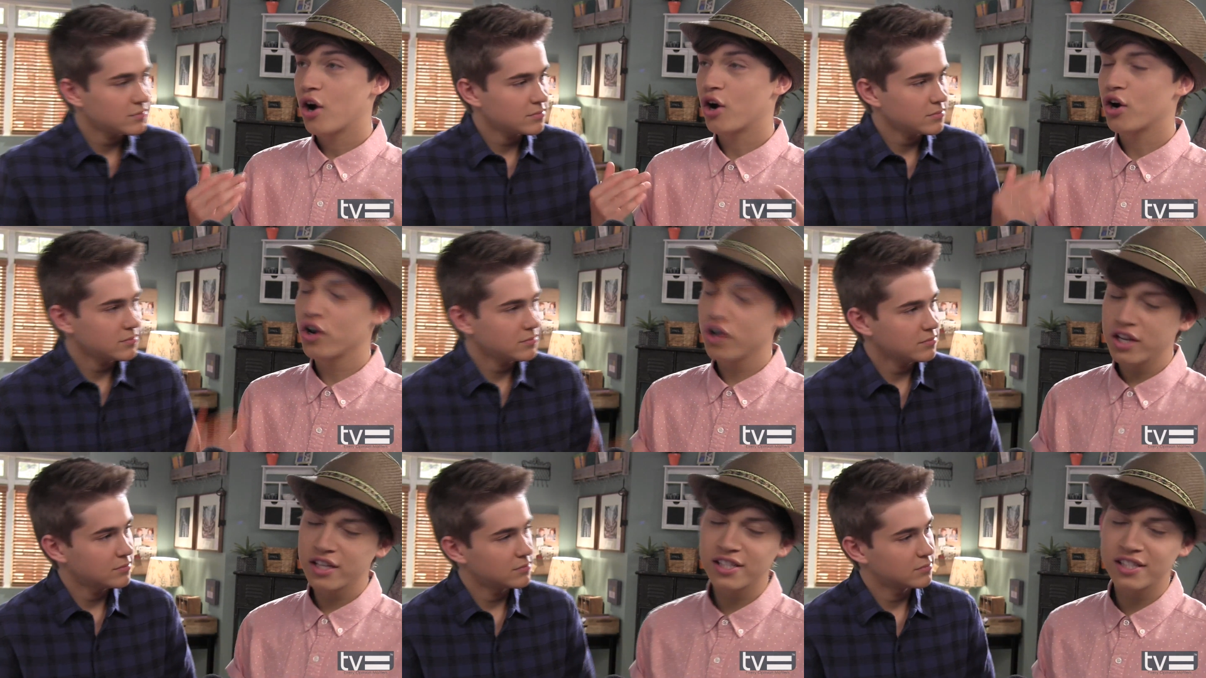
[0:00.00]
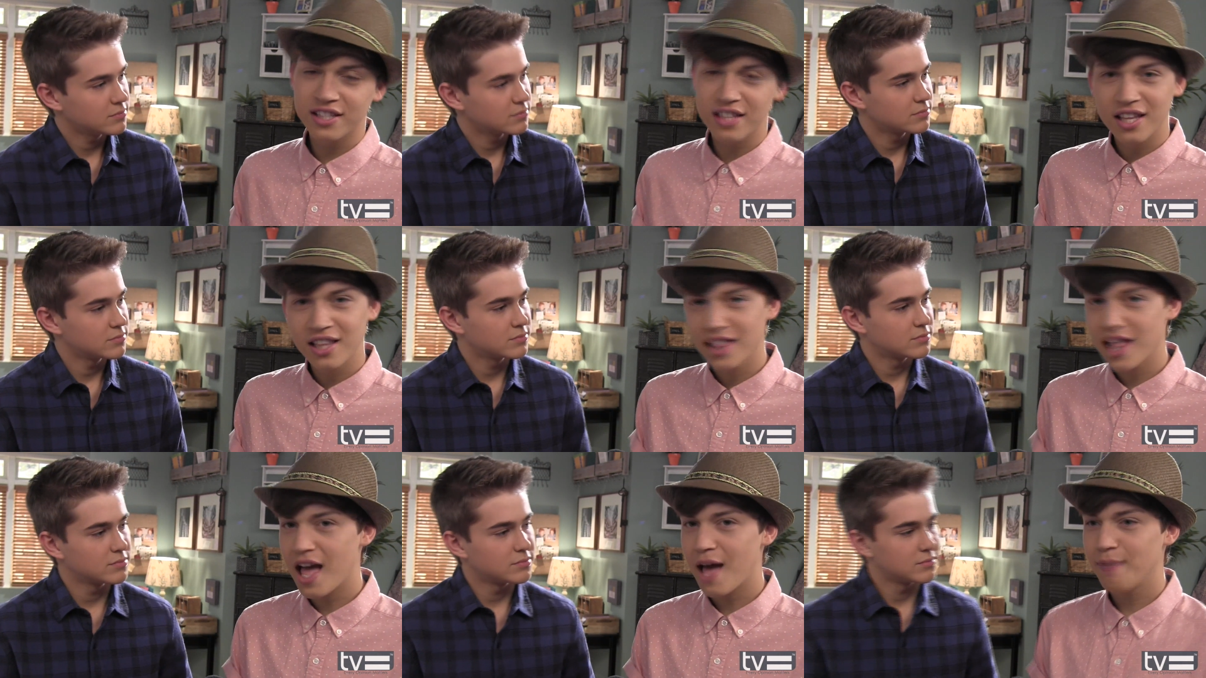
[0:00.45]

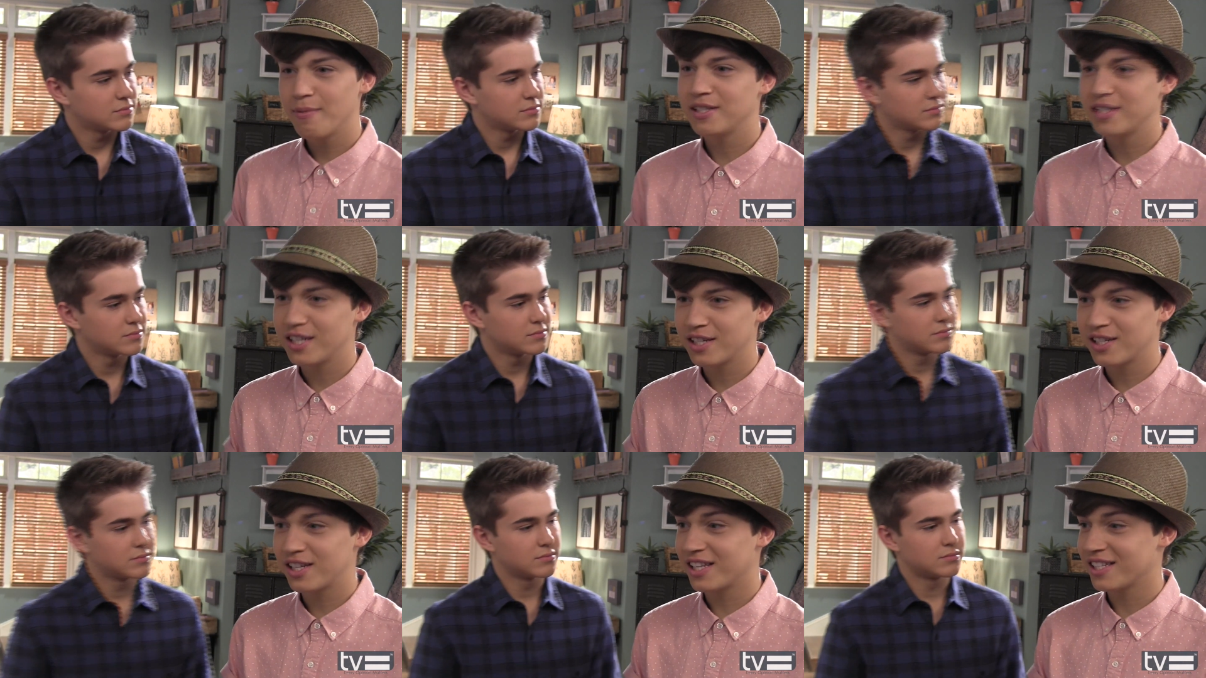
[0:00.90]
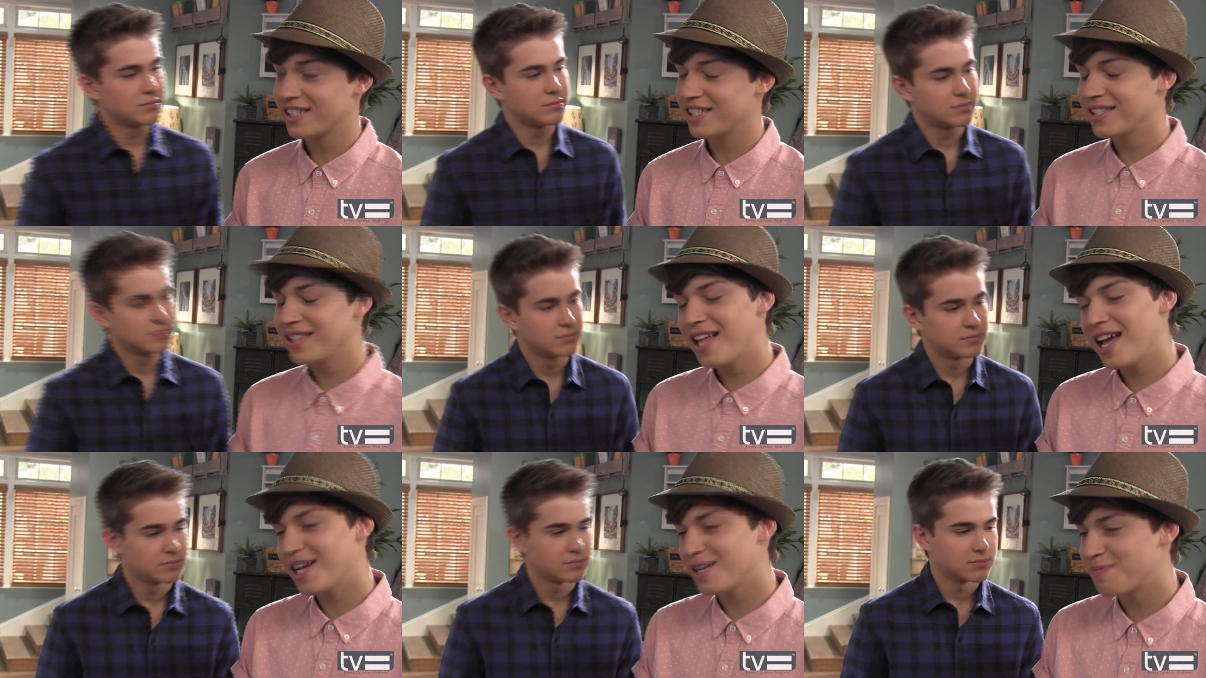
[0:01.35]
Speaker 1: earnest lab assistant
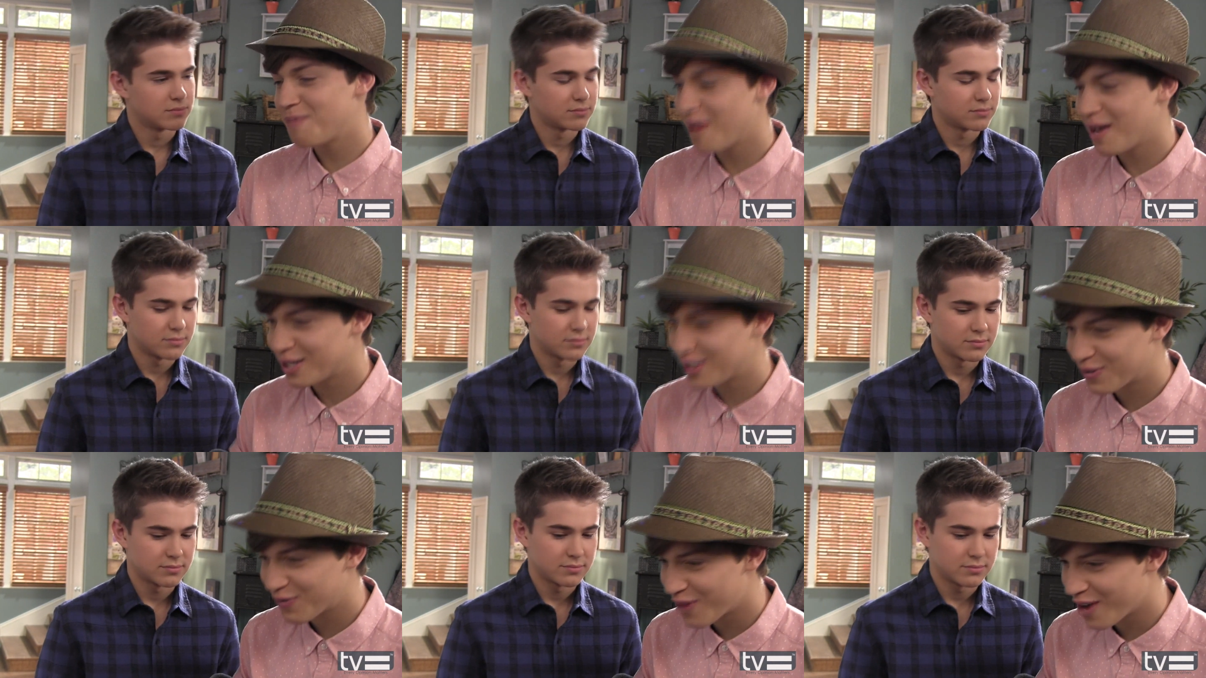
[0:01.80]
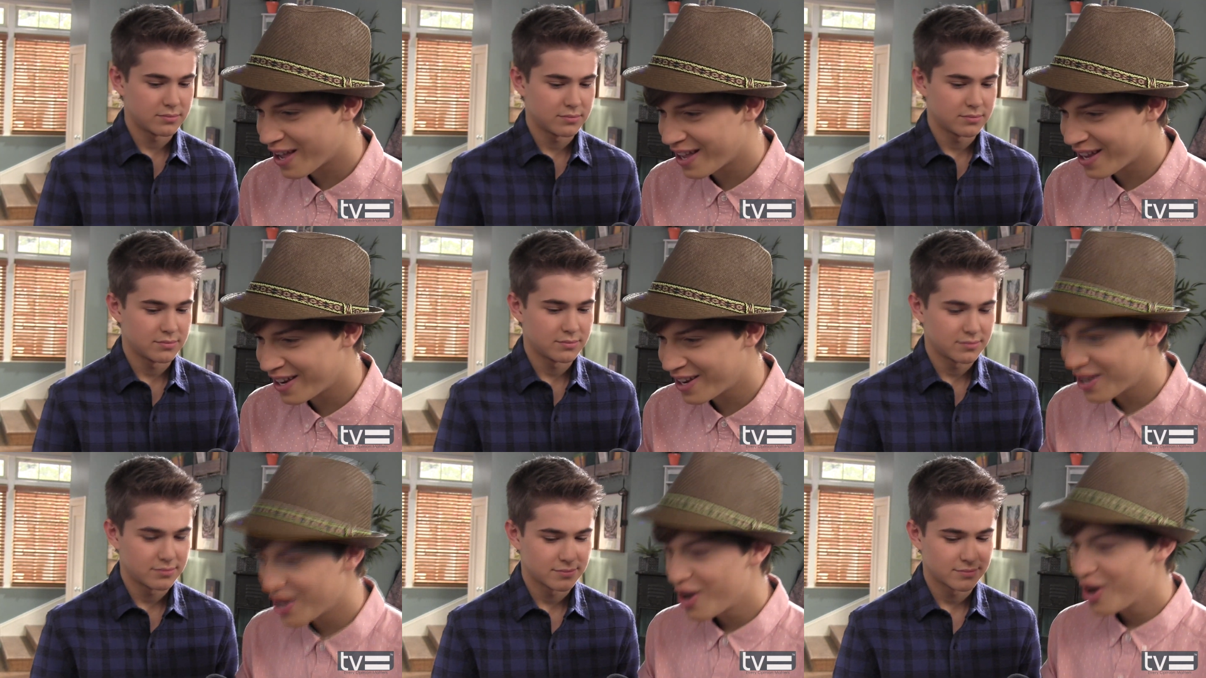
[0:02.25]
slash best friend